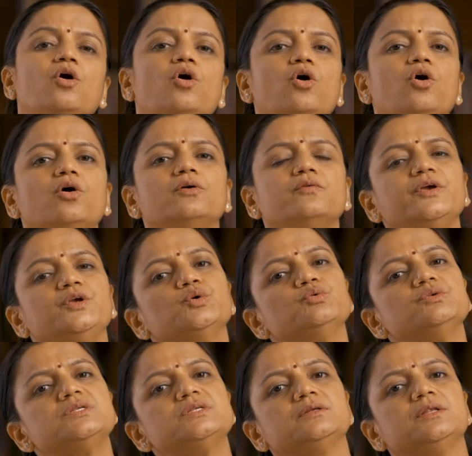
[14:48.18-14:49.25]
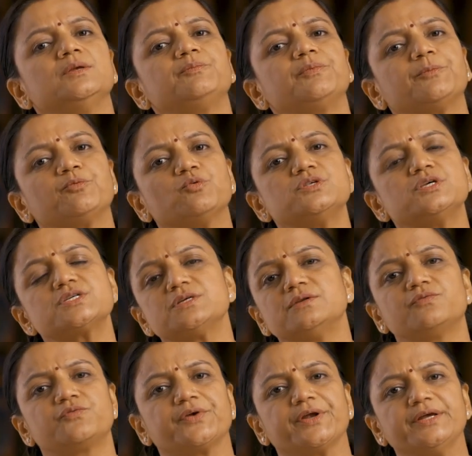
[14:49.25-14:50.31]
Or we use the prepositional
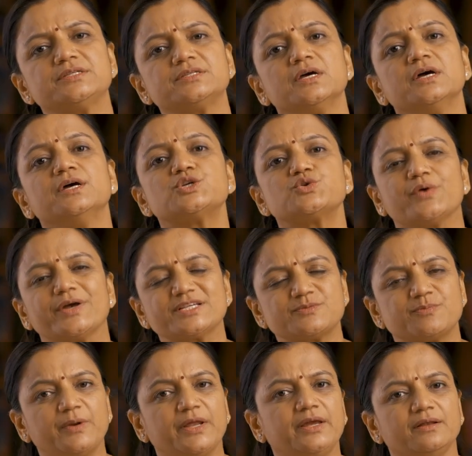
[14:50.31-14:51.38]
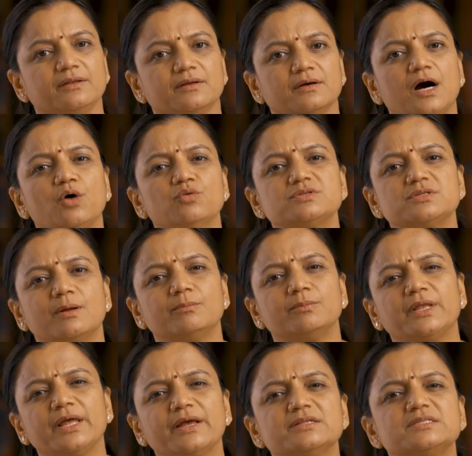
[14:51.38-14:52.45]
phrase to explain how
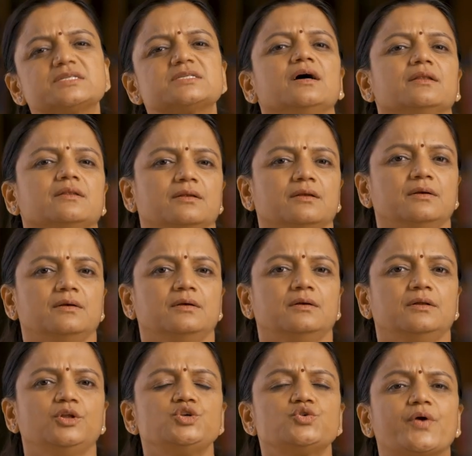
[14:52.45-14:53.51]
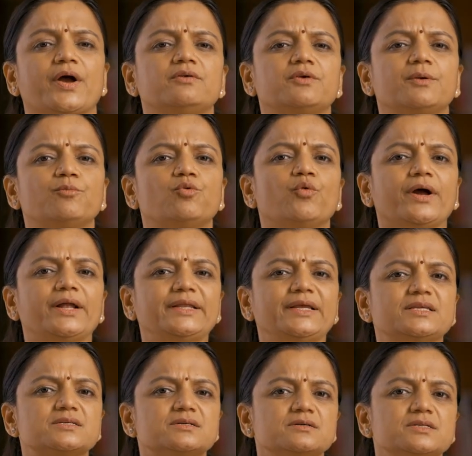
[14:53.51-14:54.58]
something is done. So, you can remove any
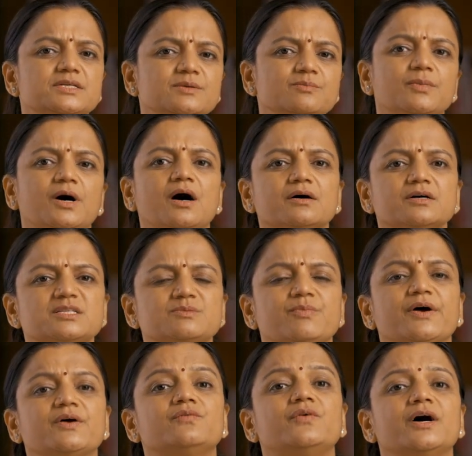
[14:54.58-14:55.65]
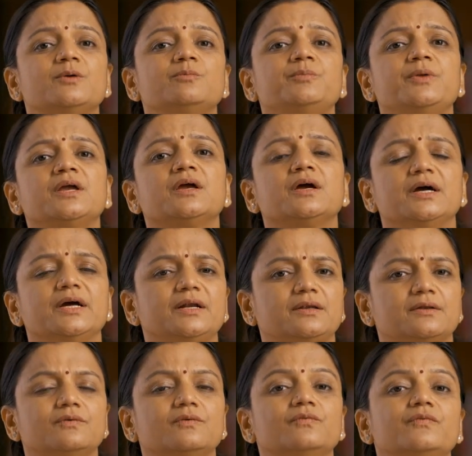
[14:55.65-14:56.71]
dirty marks by wiping
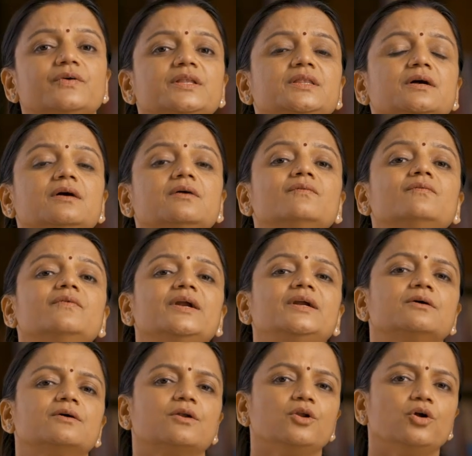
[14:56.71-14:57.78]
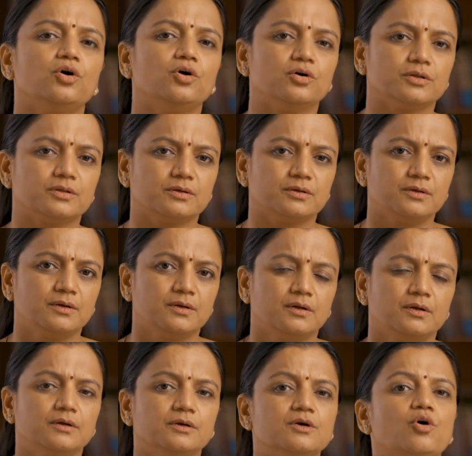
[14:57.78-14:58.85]
it with a wet cloth,
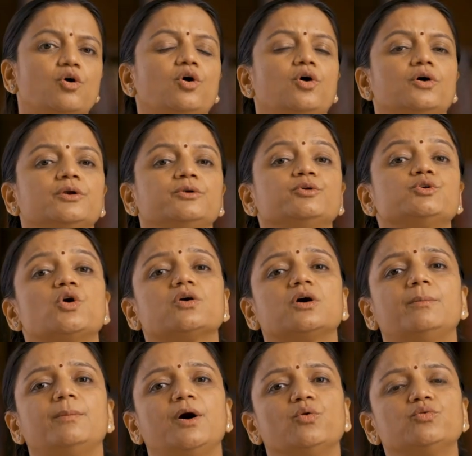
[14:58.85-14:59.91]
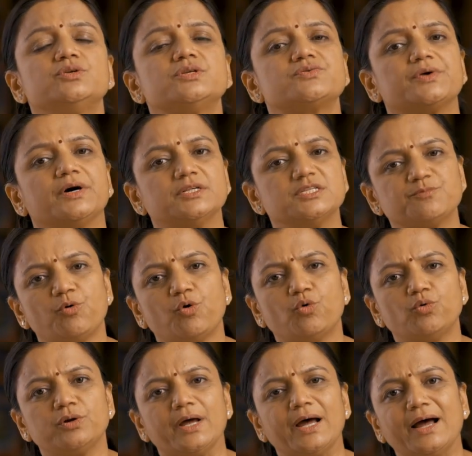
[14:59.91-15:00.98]
or to talk about
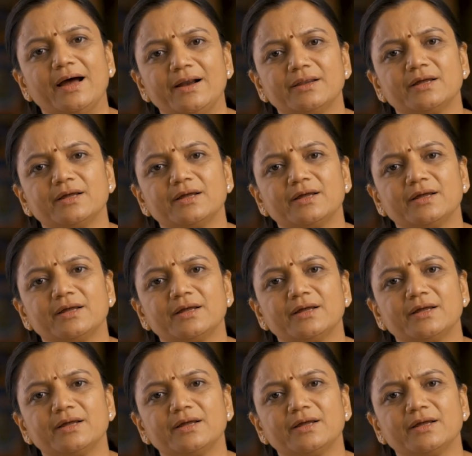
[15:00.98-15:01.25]
transport and